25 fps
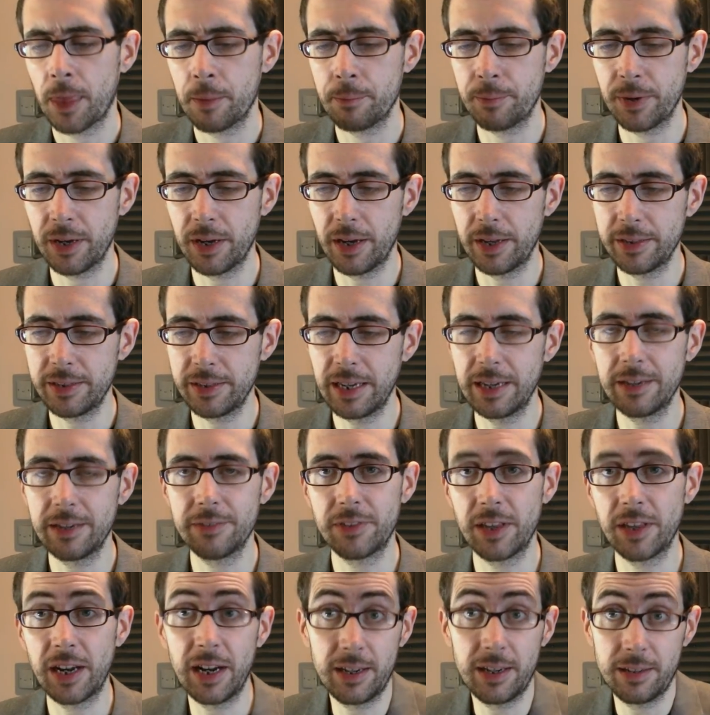But at the end
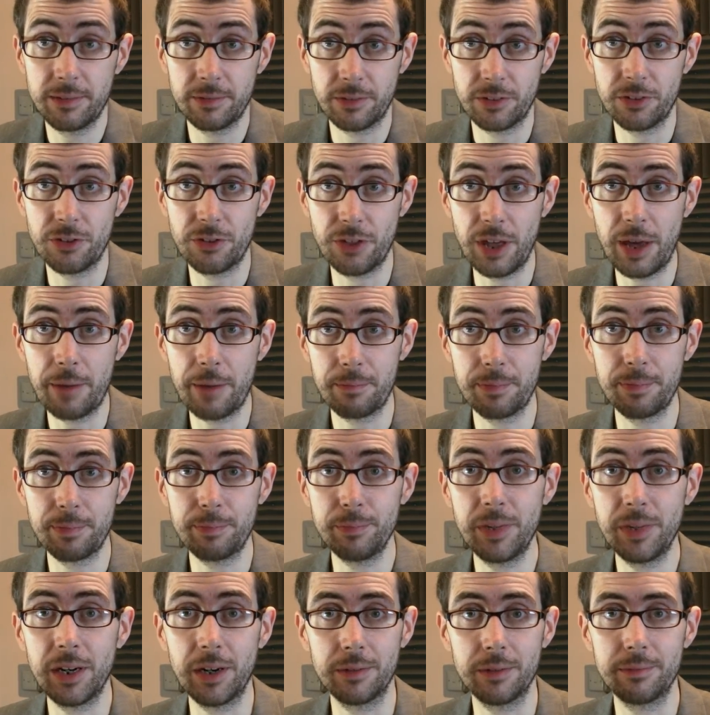of the day, they're,
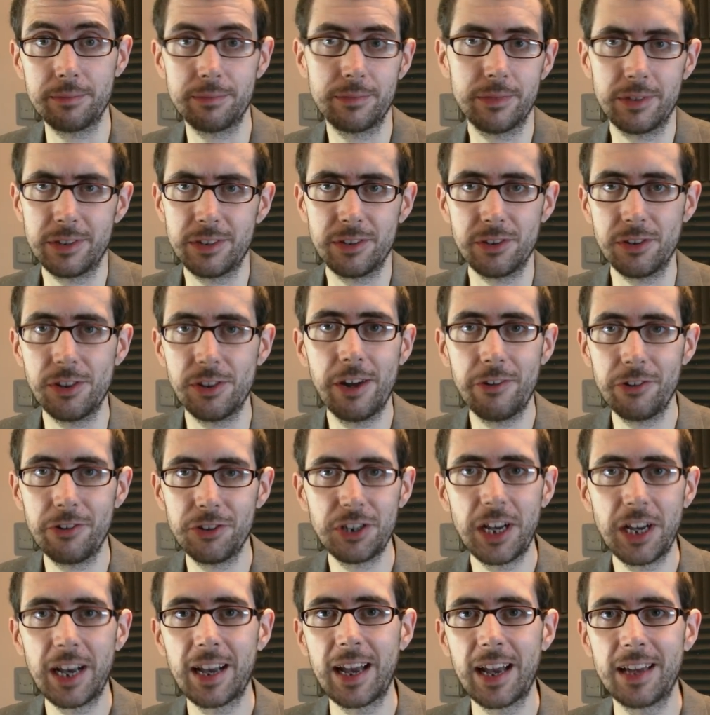you know, their
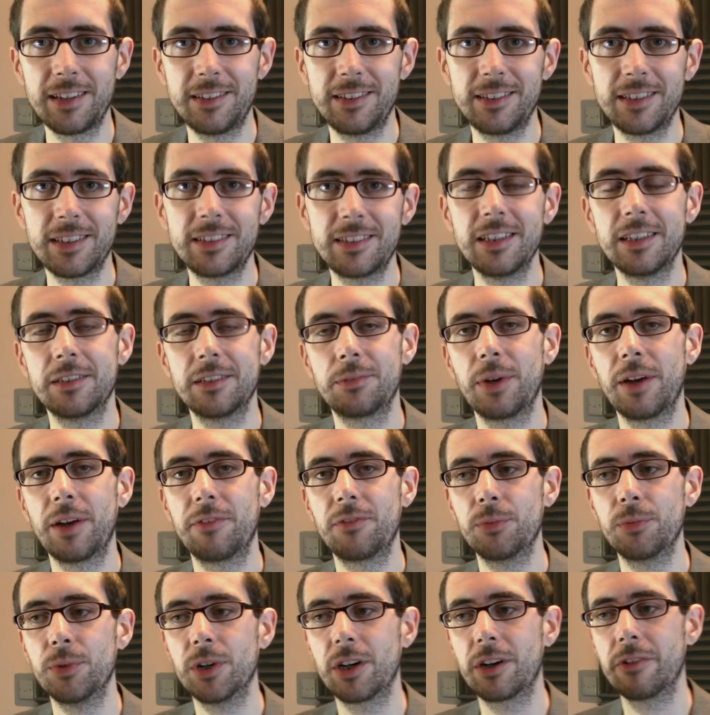jackasses exist. We have
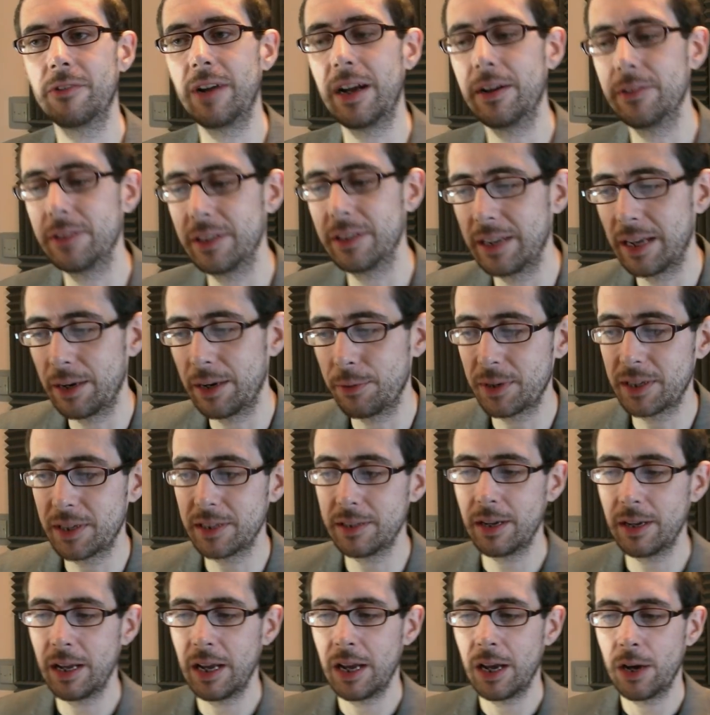to work around it. Now, we
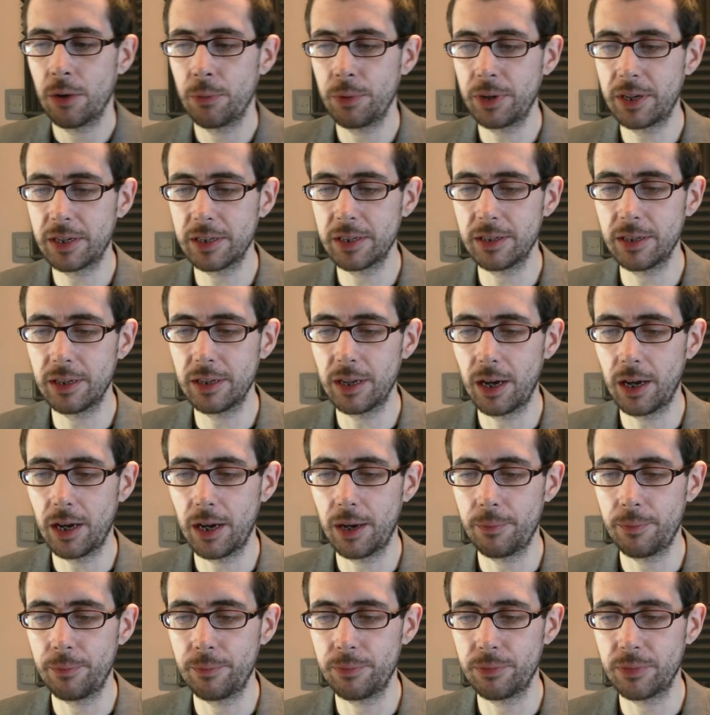can, we can,
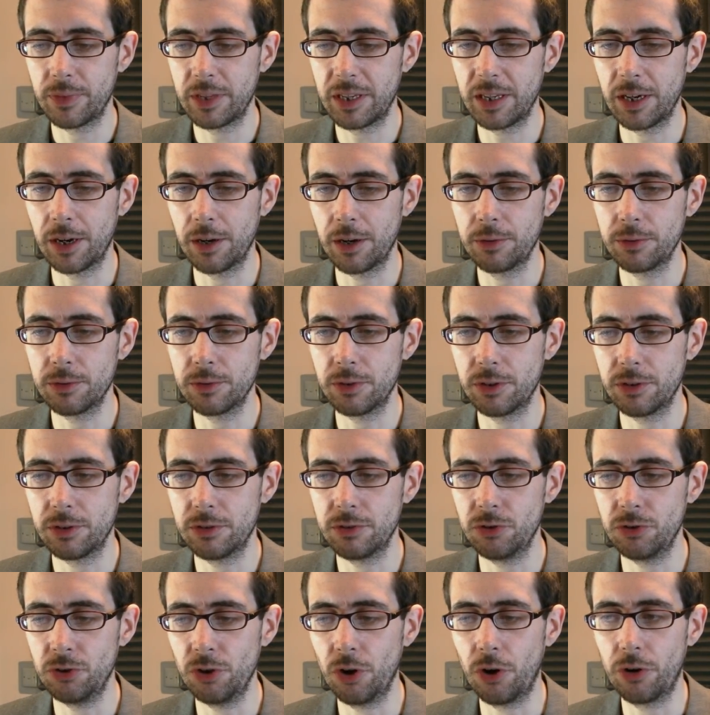um, you know,
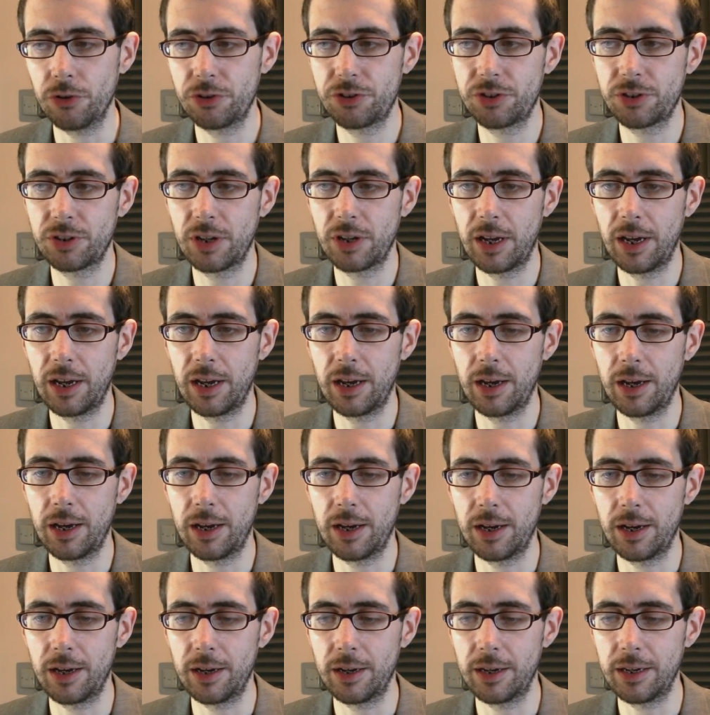not
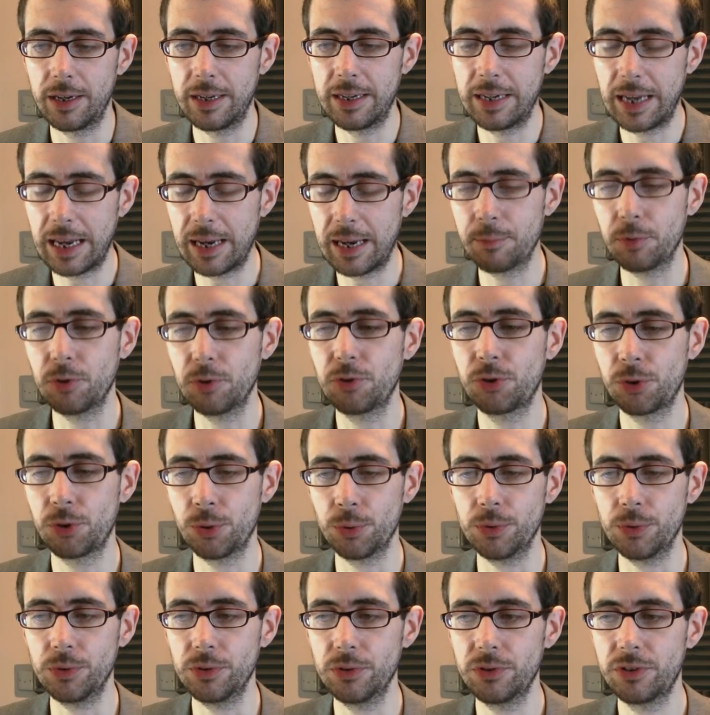uh, enable
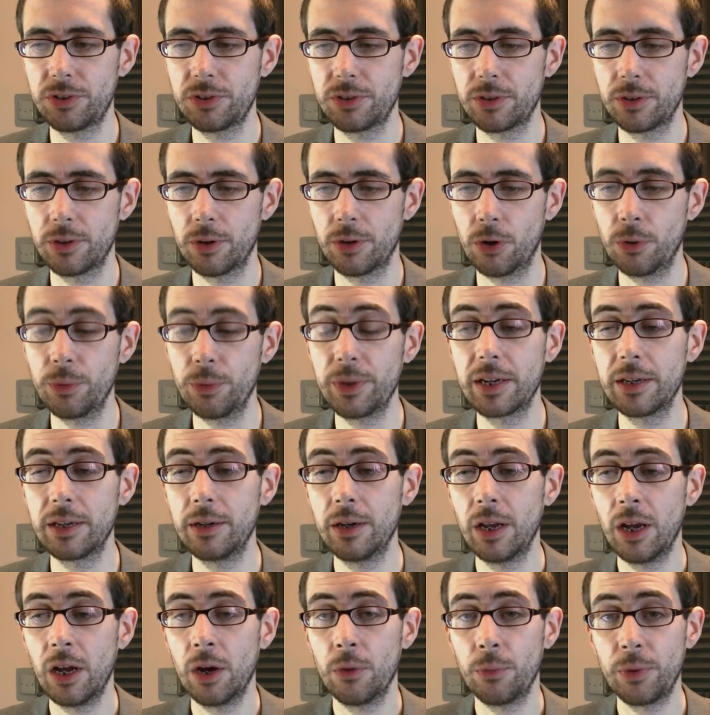tools, or we
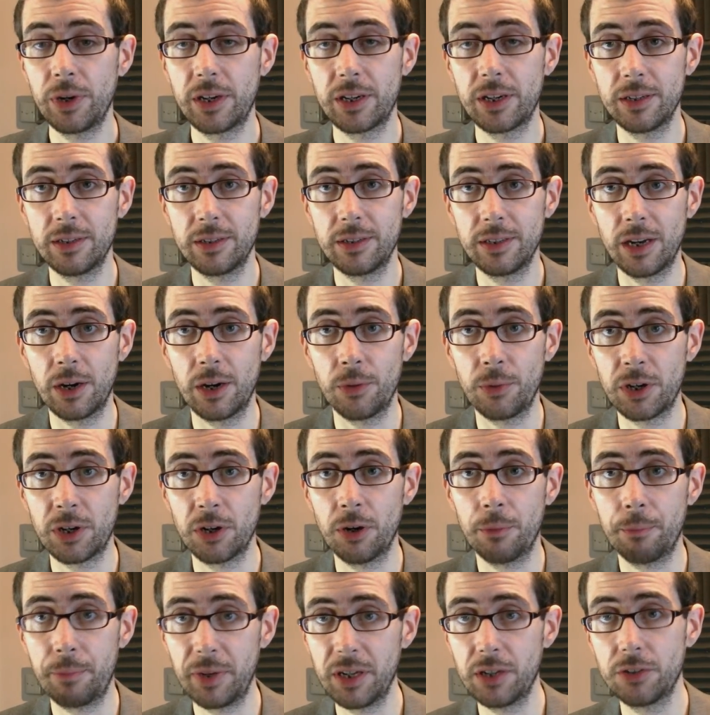can, we can, you know, we
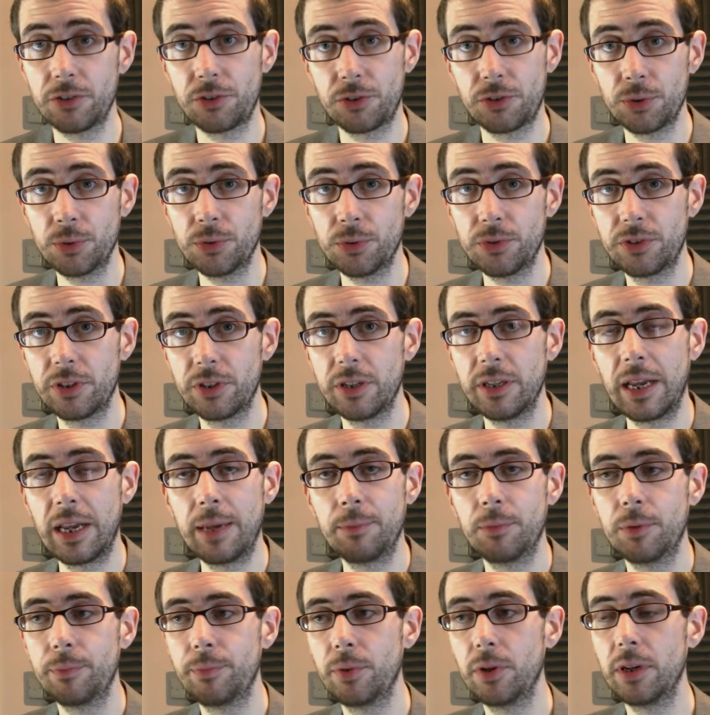cannot build tools that
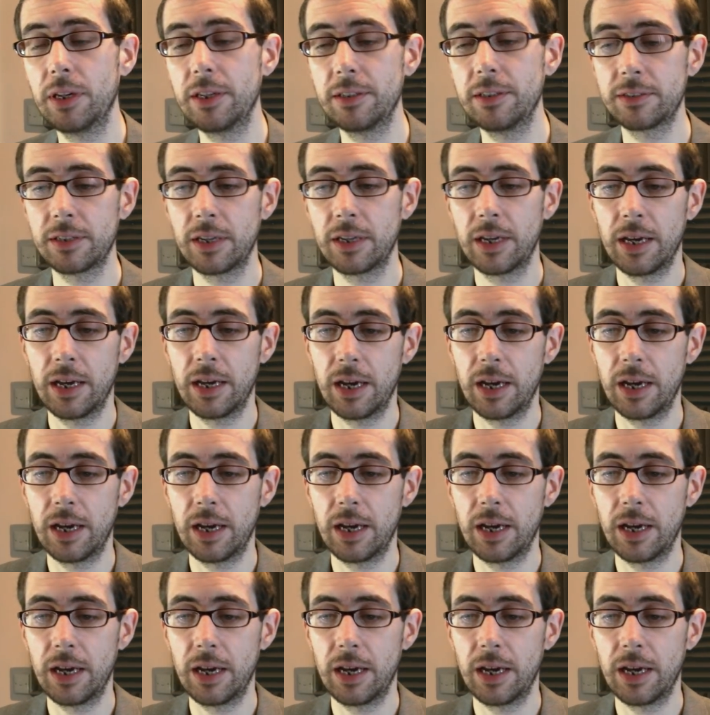enable bullies,